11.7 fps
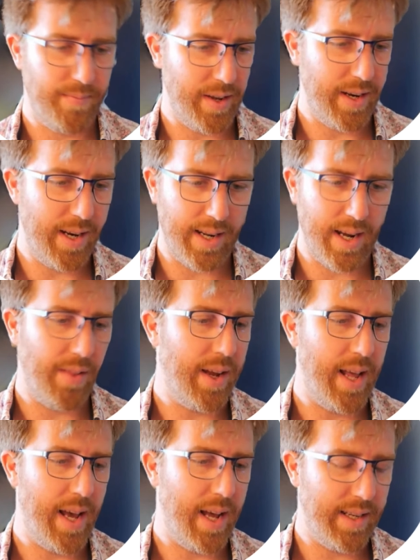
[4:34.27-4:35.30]
I need to cut that
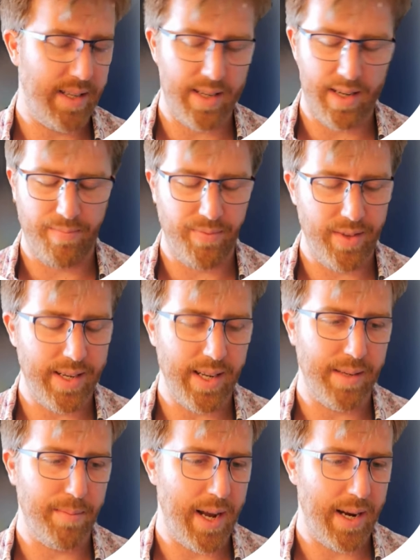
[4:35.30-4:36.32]
out. It
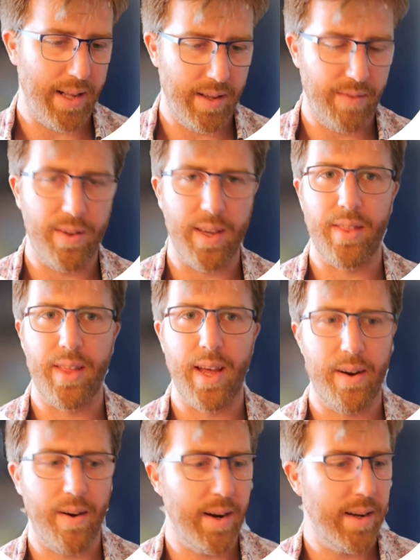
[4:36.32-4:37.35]
doesn't matter if you get that error.